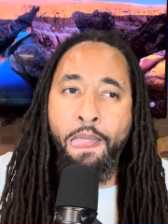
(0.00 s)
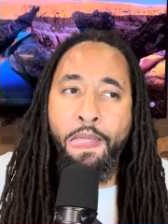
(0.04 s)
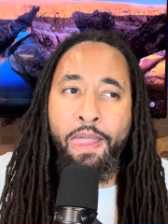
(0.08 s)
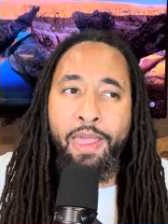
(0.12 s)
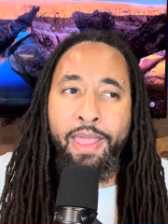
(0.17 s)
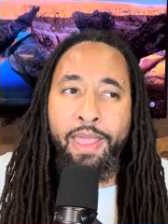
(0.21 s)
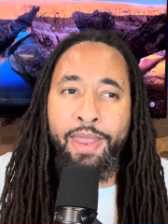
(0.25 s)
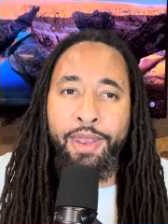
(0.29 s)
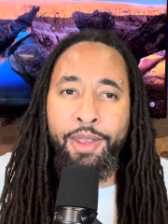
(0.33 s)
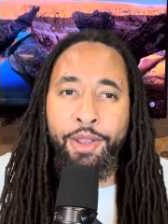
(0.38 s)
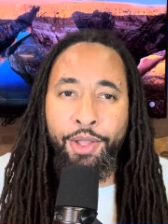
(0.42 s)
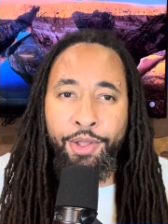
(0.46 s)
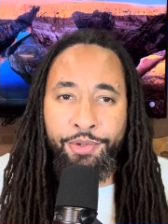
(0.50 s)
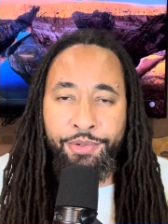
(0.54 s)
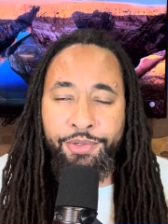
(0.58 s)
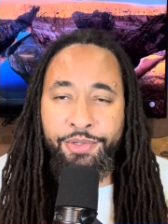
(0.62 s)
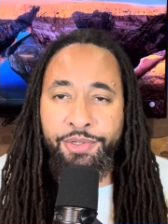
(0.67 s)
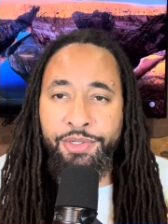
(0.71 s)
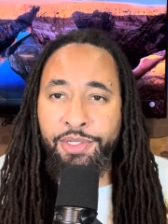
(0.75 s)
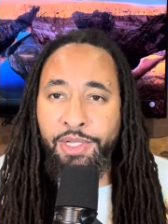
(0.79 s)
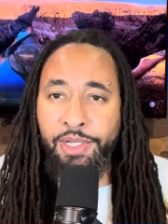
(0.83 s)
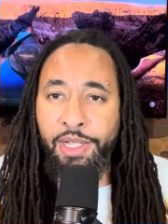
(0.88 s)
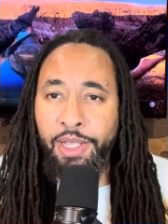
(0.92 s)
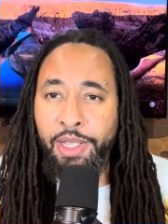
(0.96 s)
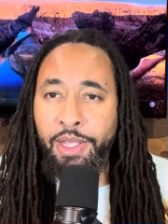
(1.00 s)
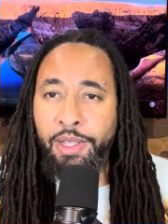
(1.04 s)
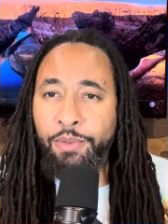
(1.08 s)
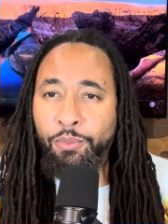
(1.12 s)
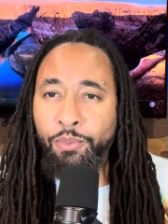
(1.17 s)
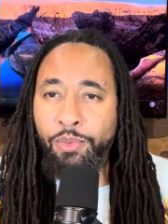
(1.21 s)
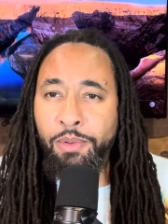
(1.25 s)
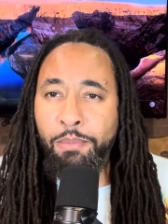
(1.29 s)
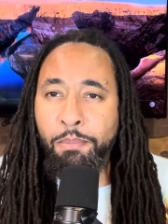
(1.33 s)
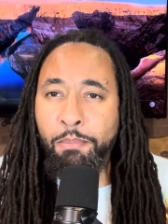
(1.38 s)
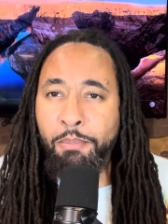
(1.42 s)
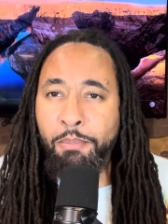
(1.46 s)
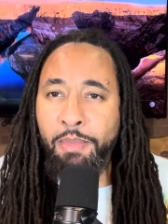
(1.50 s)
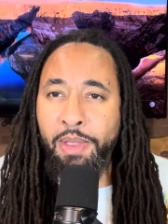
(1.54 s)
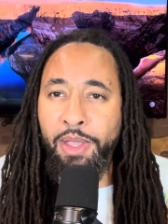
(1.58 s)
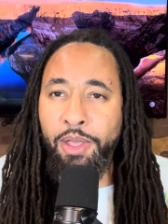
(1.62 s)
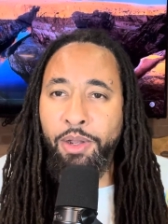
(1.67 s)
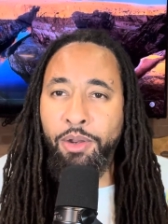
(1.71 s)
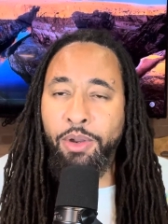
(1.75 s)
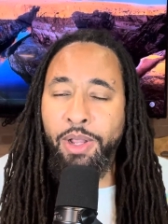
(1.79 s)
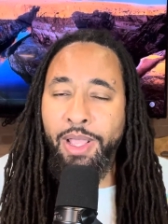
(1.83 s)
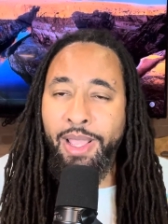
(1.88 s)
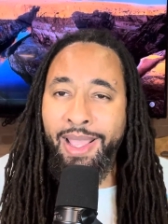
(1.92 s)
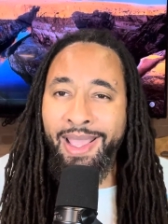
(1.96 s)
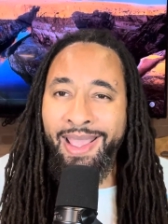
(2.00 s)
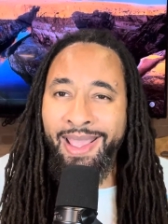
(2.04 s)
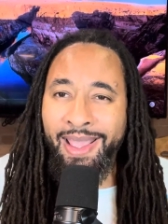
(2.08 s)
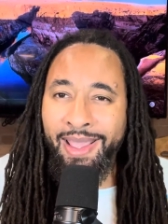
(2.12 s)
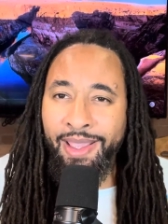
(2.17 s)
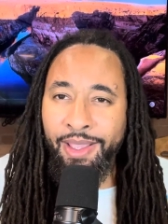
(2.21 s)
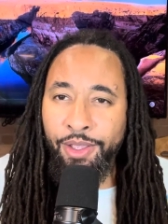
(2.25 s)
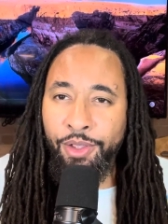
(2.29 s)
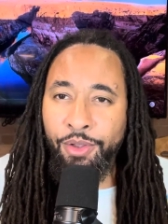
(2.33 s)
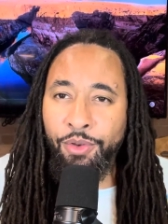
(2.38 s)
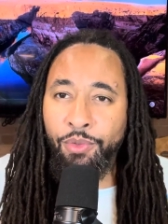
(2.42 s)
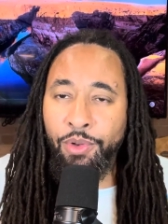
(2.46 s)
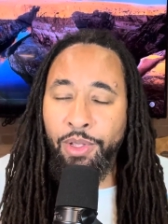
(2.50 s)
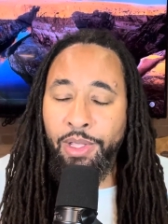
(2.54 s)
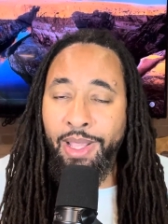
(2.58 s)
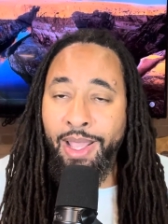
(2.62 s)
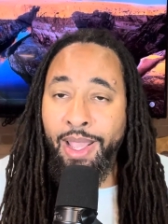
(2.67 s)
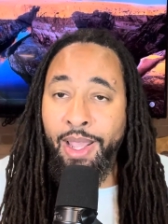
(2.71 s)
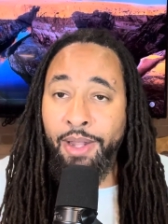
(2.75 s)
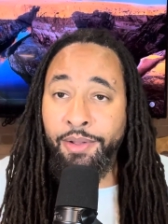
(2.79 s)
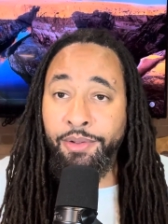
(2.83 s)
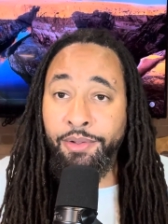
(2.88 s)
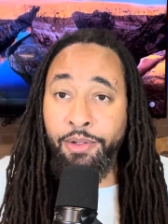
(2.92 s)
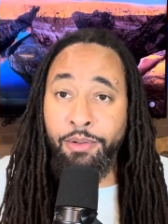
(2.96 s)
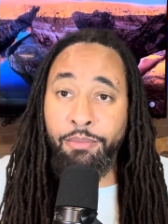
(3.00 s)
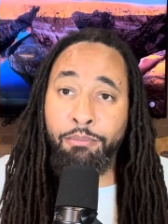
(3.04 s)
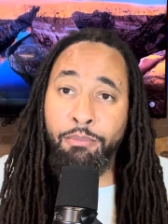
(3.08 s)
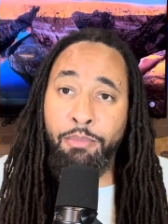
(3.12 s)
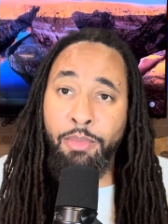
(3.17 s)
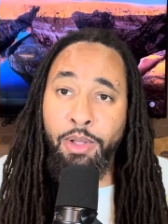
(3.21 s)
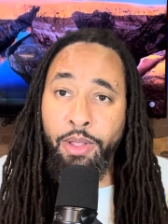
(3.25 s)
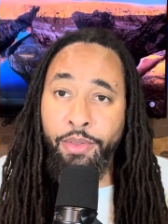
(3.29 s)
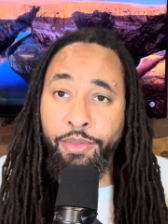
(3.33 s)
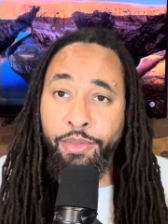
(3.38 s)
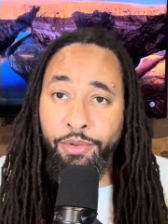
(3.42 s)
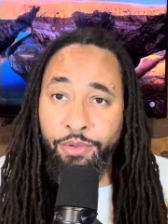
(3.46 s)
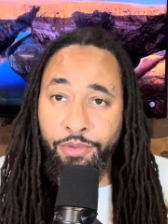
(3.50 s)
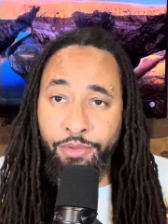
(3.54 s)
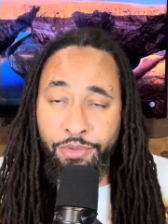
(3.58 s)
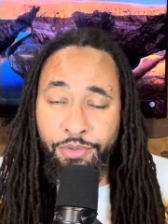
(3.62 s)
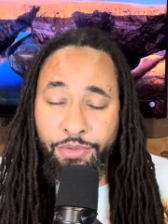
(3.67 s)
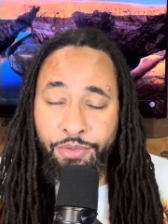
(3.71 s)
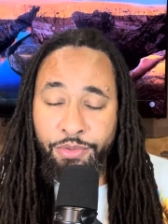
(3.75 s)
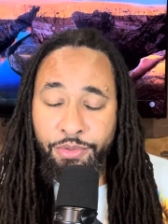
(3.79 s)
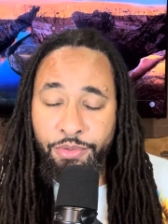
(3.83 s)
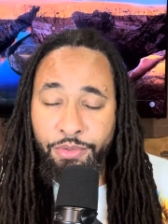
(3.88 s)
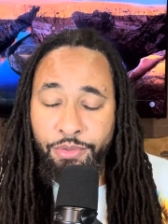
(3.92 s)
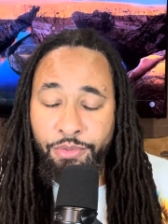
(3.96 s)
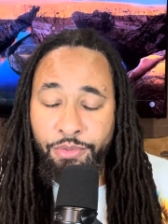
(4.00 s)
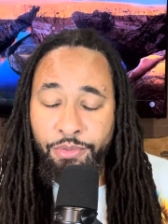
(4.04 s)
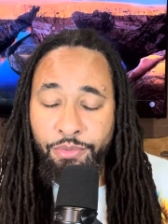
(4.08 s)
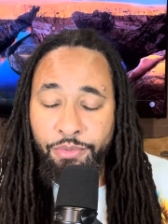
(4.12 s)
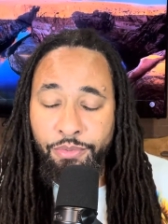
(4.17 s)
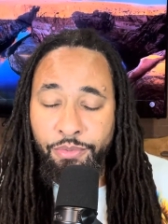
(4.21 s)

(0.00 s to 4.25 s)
and understand when men are angry at their mothers.